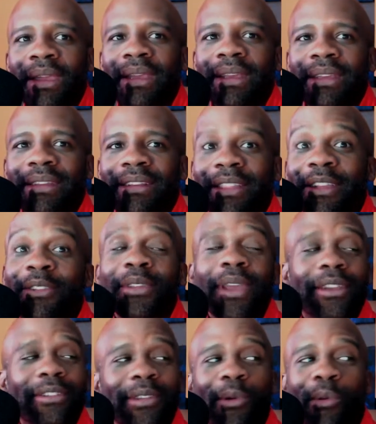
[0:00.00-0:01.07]
You know, there's
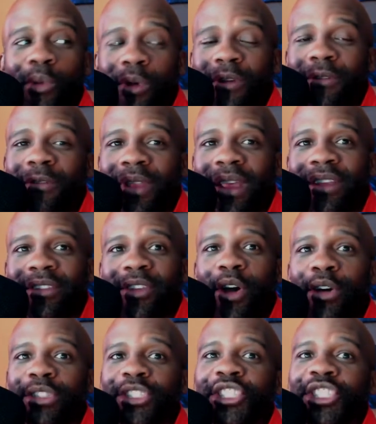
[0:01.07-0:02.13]
actually a word for that. It's
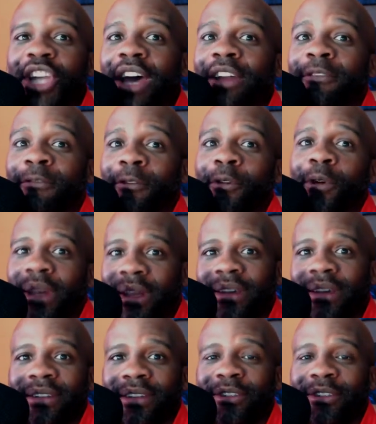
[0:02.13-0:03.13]
called Schadenfreude.